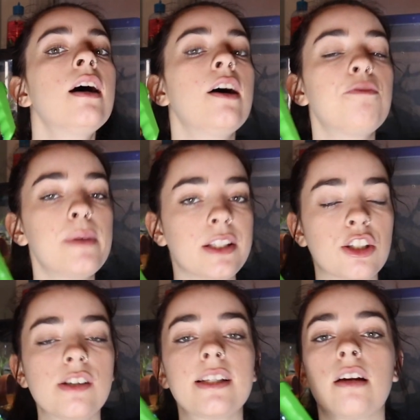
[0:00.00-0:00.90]
of
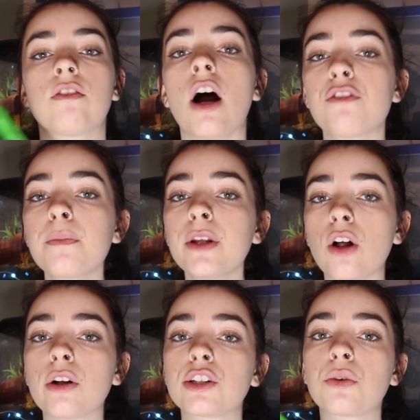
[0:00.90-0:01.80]
misters that I've got from the
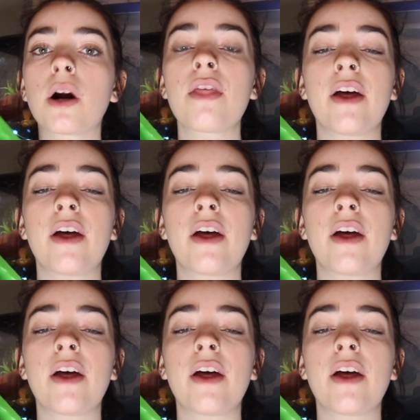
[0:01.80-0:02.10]
dollar store